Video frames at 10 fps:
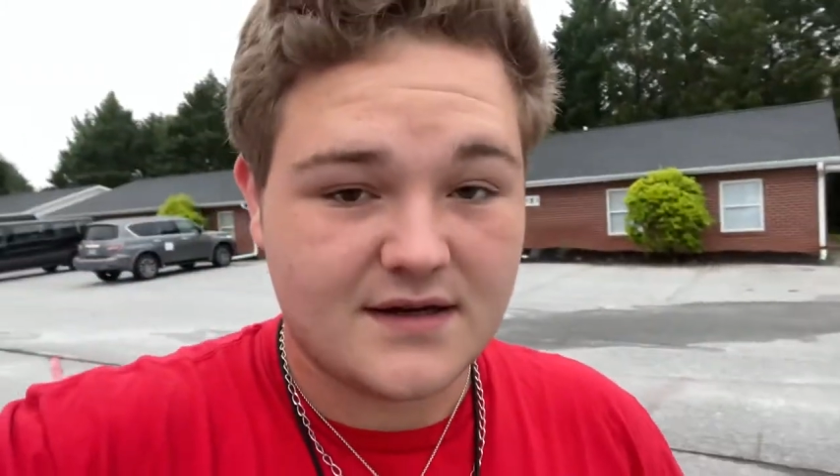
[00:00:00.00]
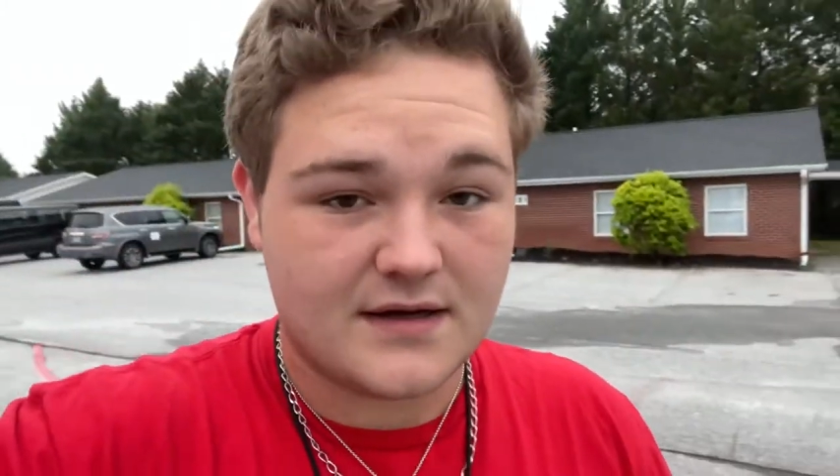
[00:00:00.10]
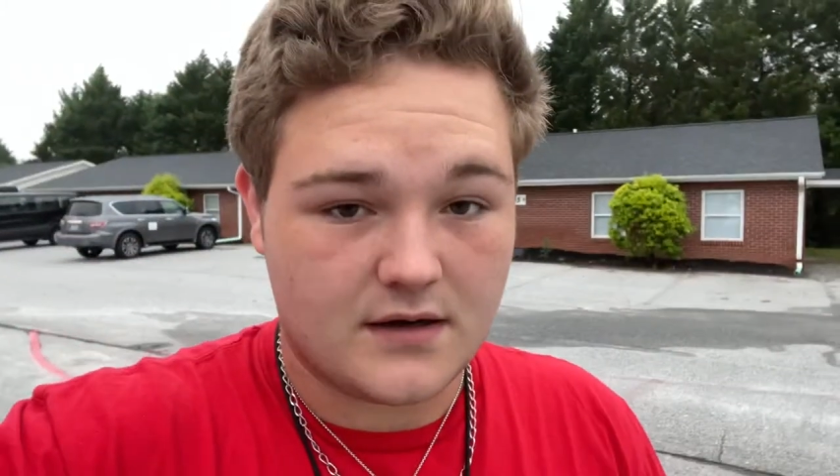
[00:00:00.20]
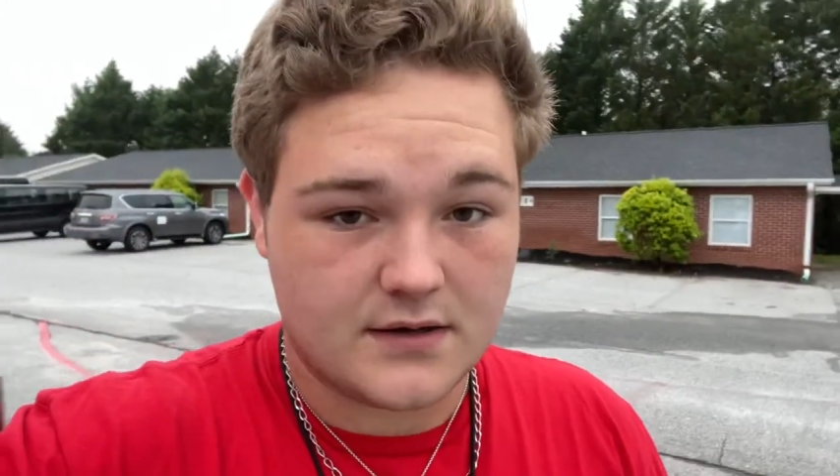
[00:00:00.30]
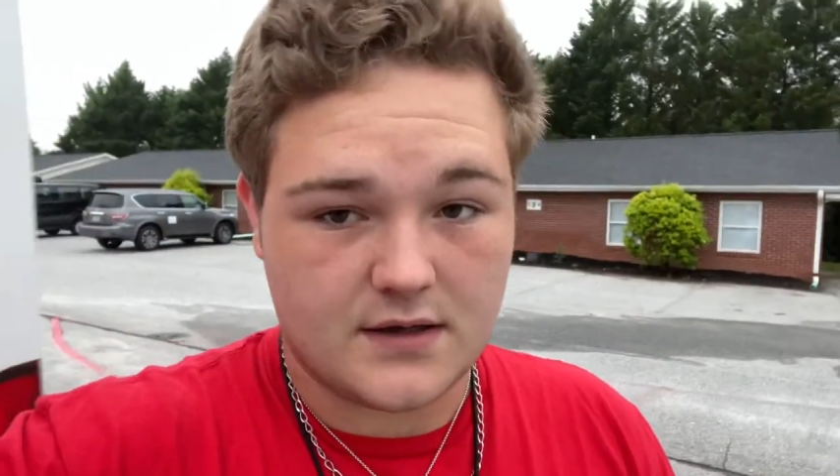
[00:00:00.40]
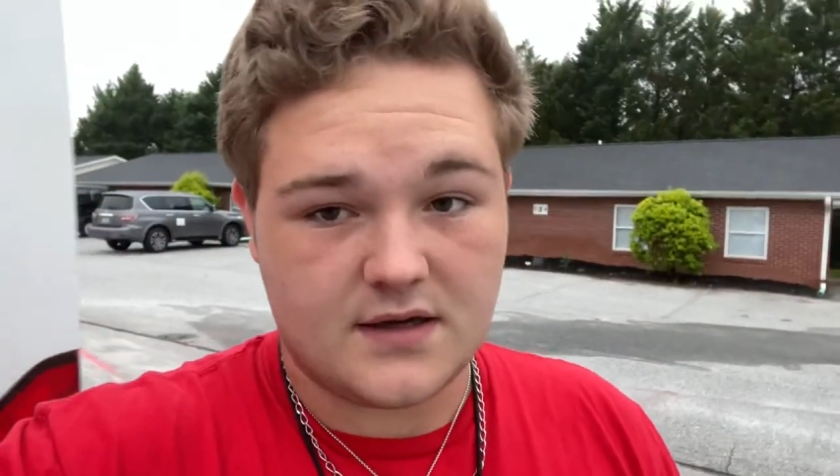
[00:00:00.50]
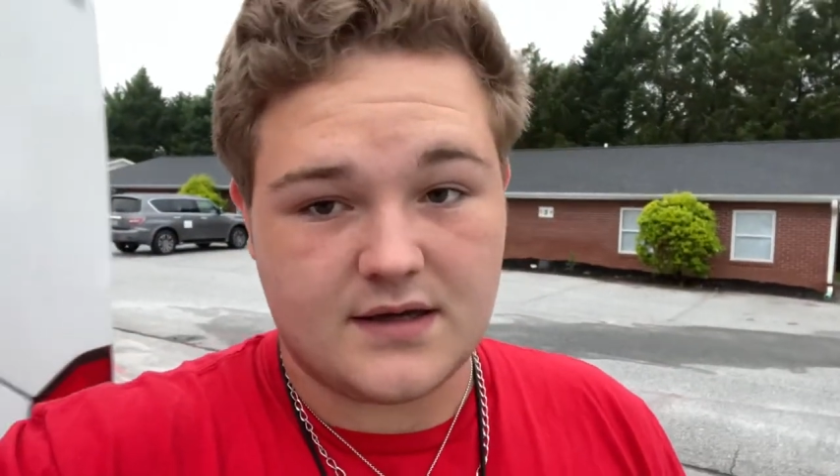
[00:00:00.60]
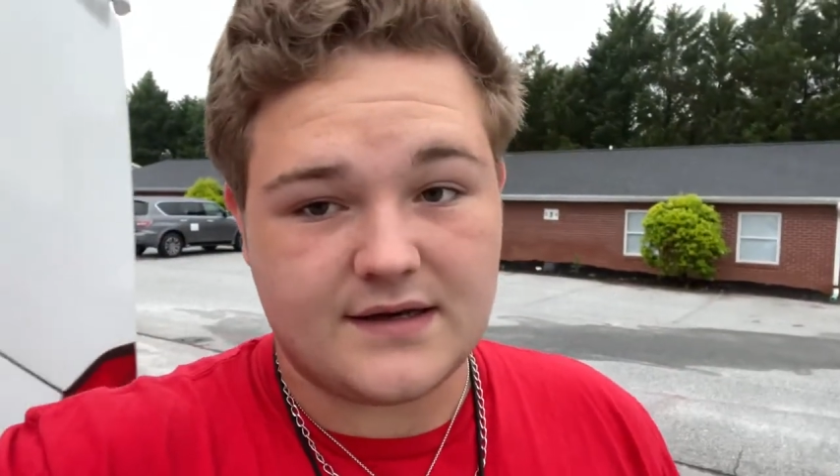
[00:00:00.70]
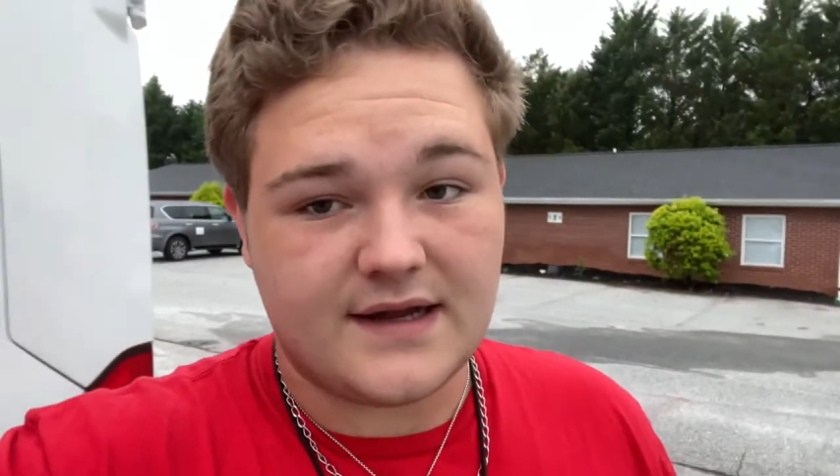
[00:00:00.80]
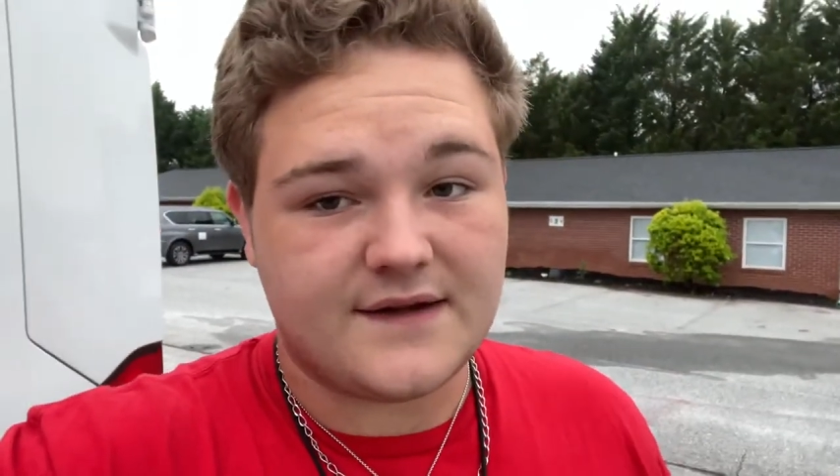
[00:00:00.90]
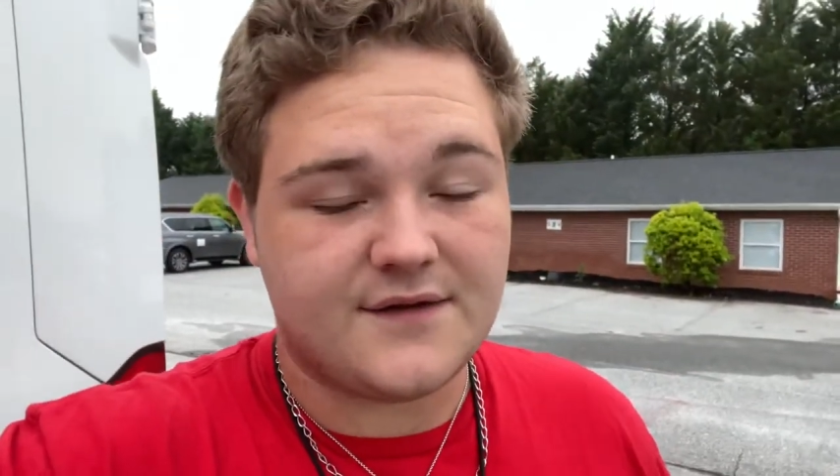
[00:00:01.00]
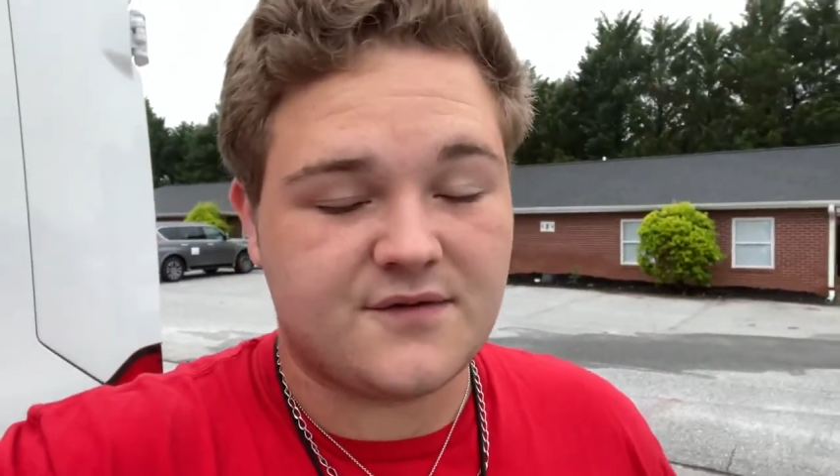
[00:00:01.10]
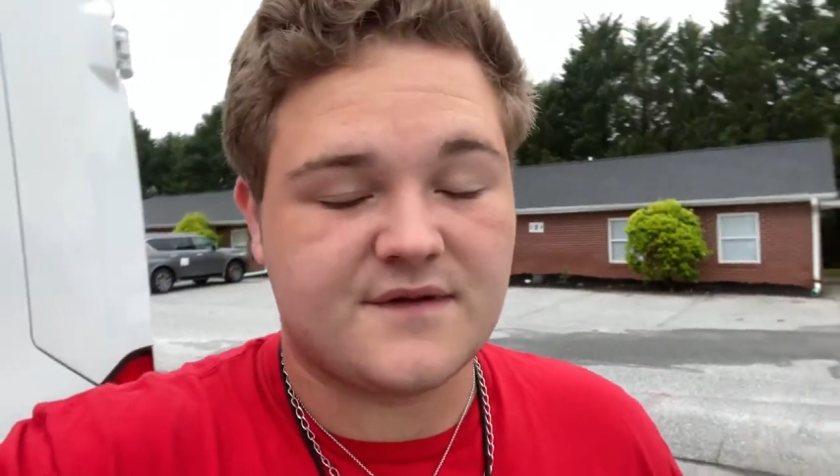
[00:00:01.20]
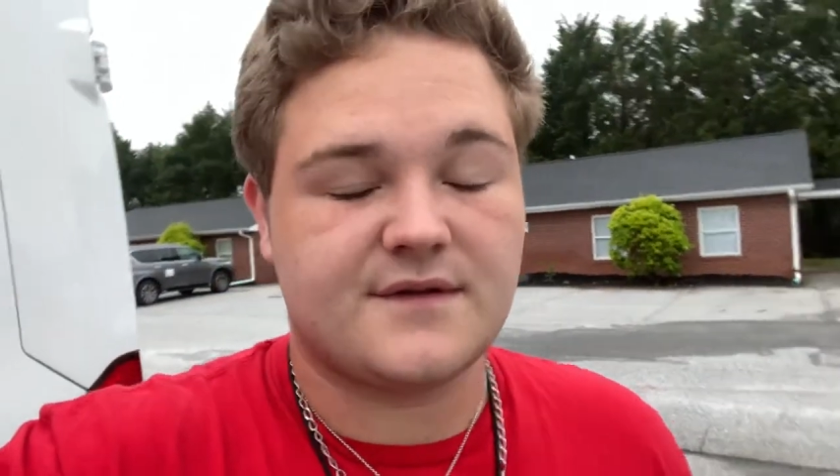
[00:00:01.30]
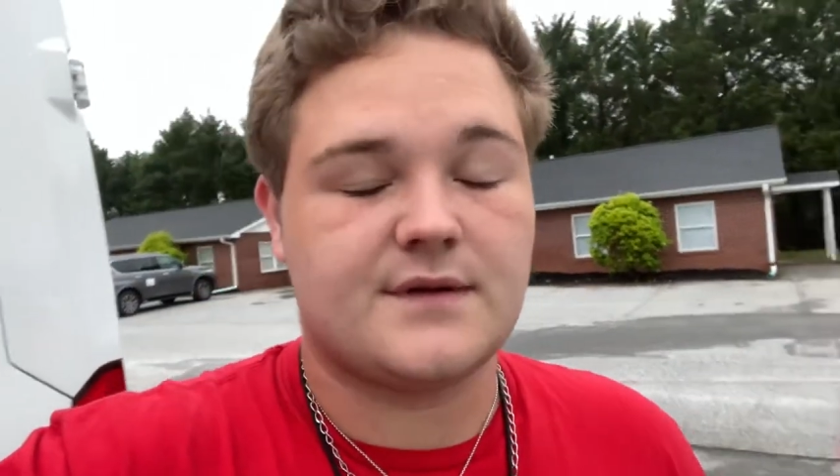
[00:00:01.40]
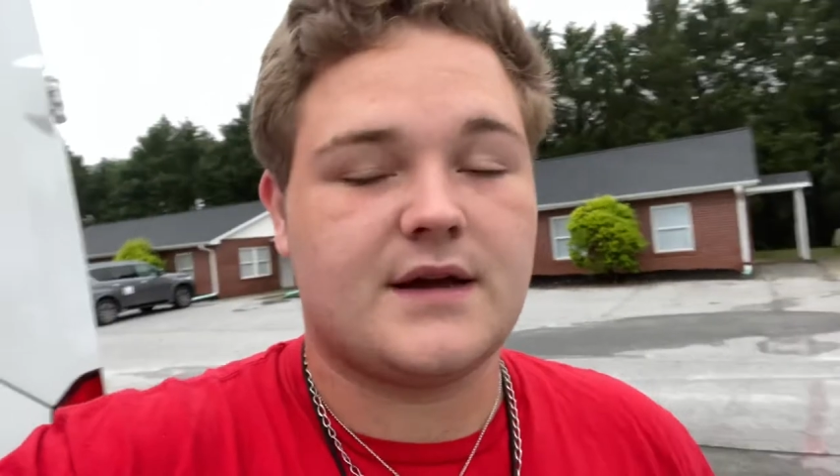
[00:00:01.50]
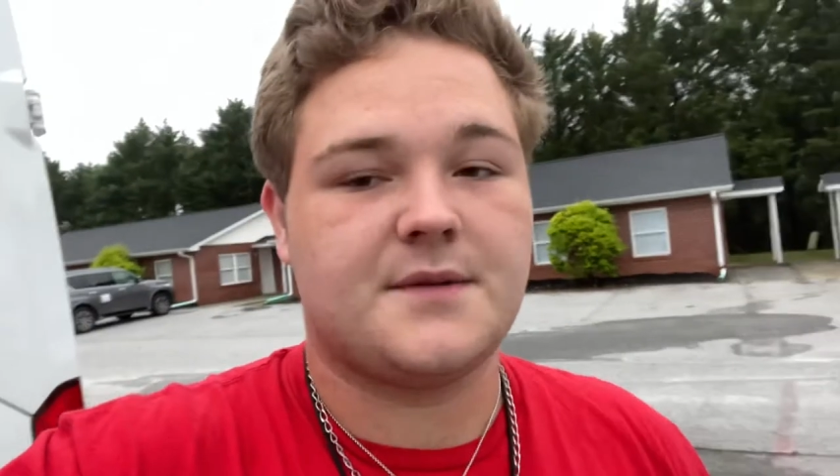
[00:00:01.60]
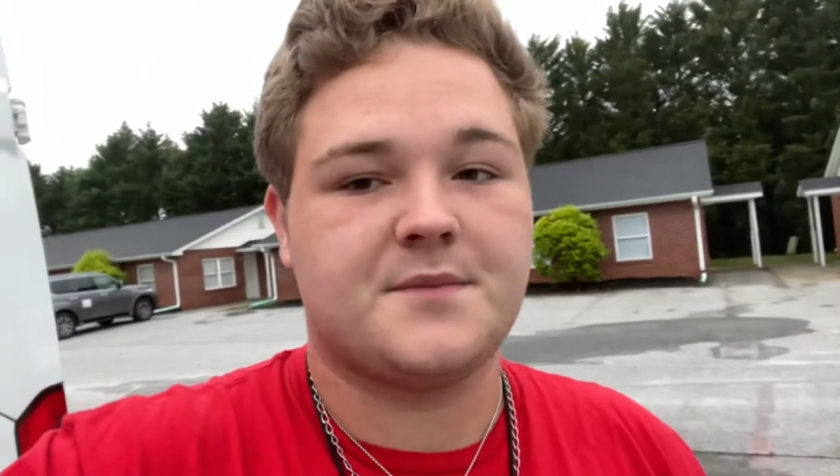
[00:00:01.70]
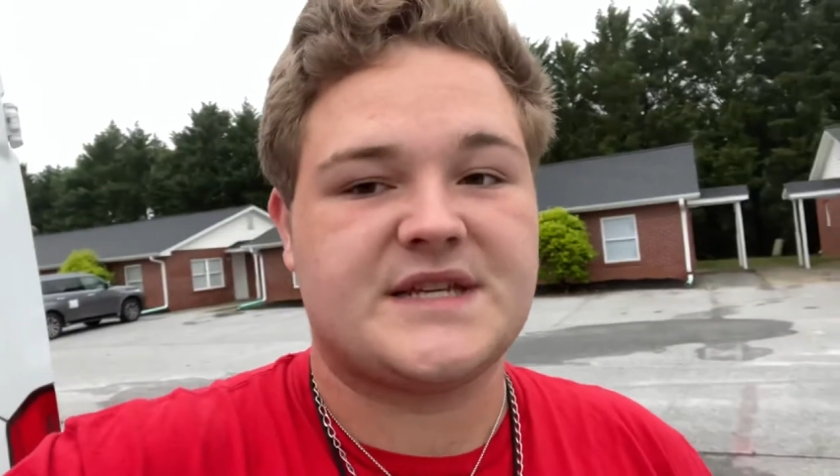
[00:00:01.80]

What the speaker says: on day 2's night.